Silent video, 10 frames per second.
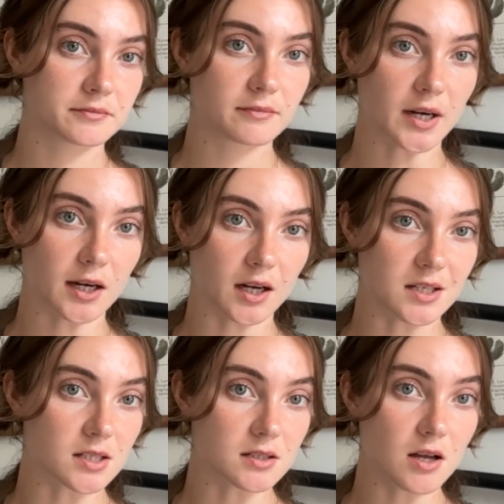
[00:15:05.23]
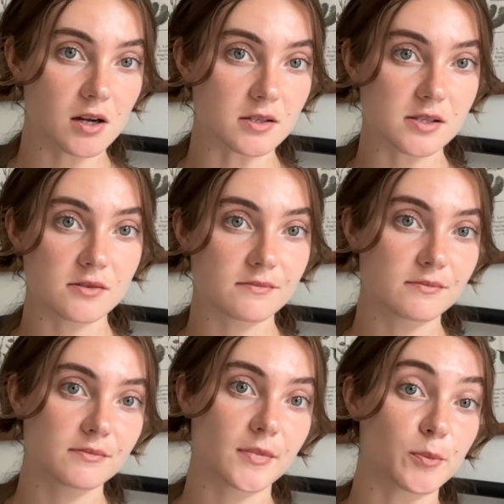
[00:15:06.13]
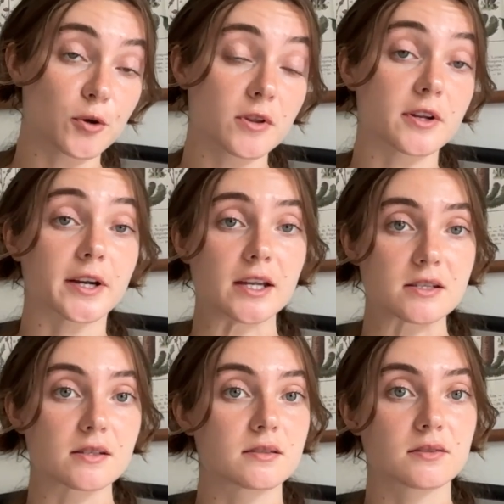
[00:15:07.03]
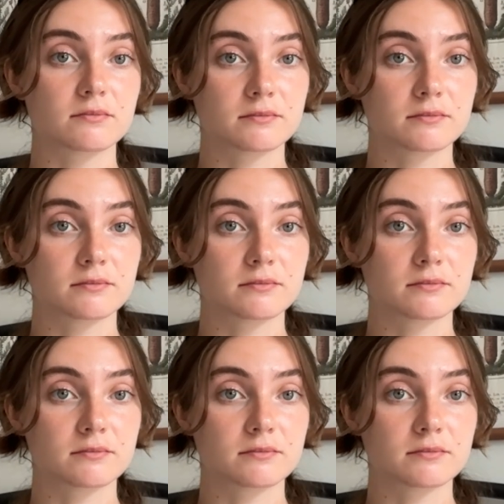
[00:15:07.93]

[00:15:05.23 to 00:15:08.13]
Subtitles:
paradise is lost. in both of their cases.